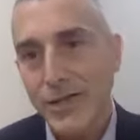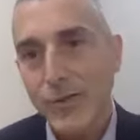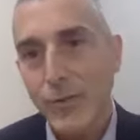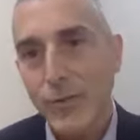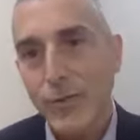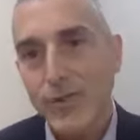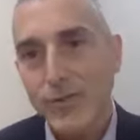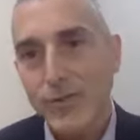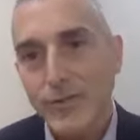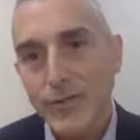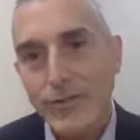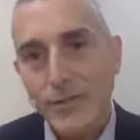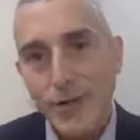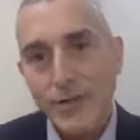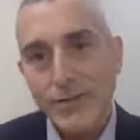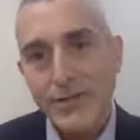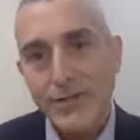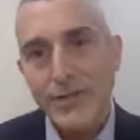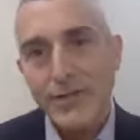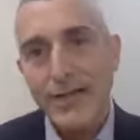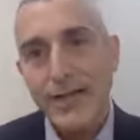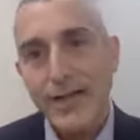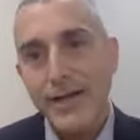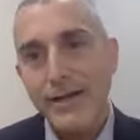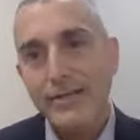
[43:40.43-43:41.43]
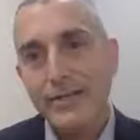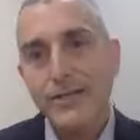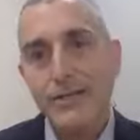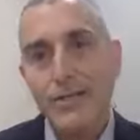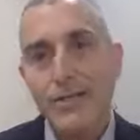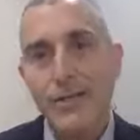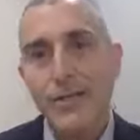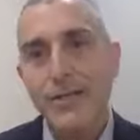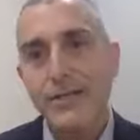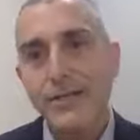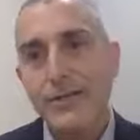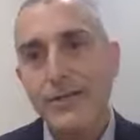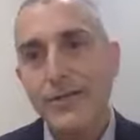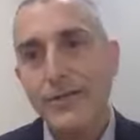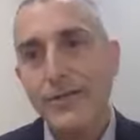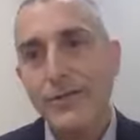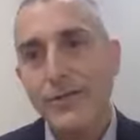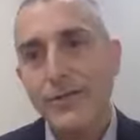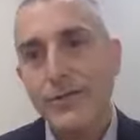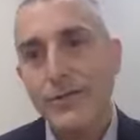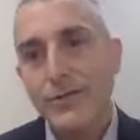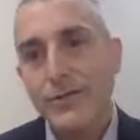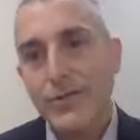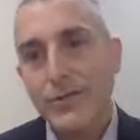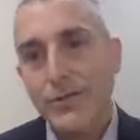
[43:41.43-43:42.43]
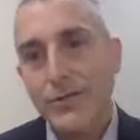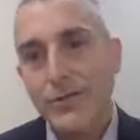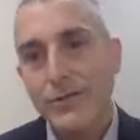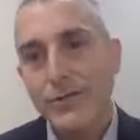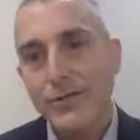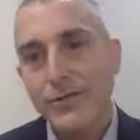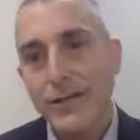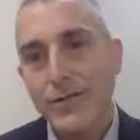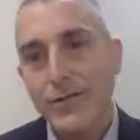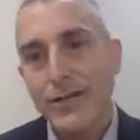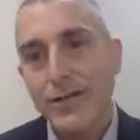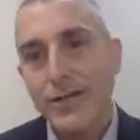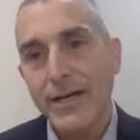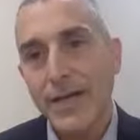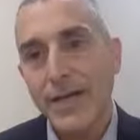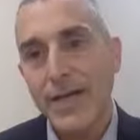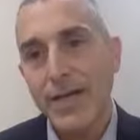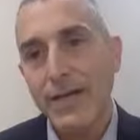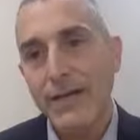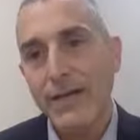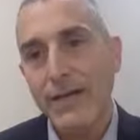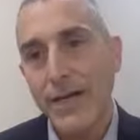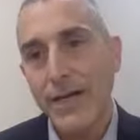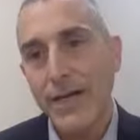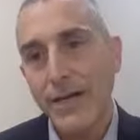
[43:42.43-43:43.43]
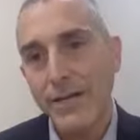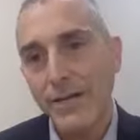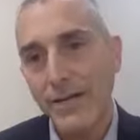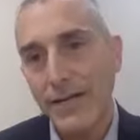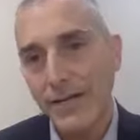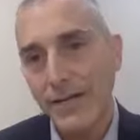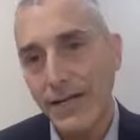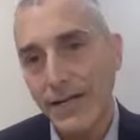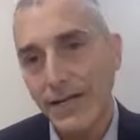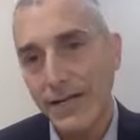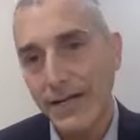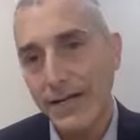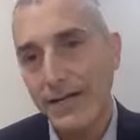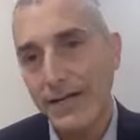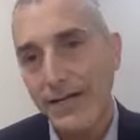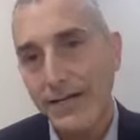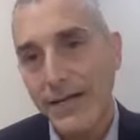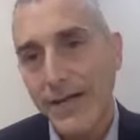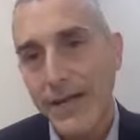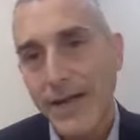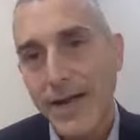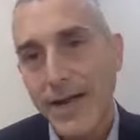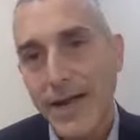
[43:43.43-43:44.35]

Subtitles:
We start to take some of these clues and we start to narrow down the list.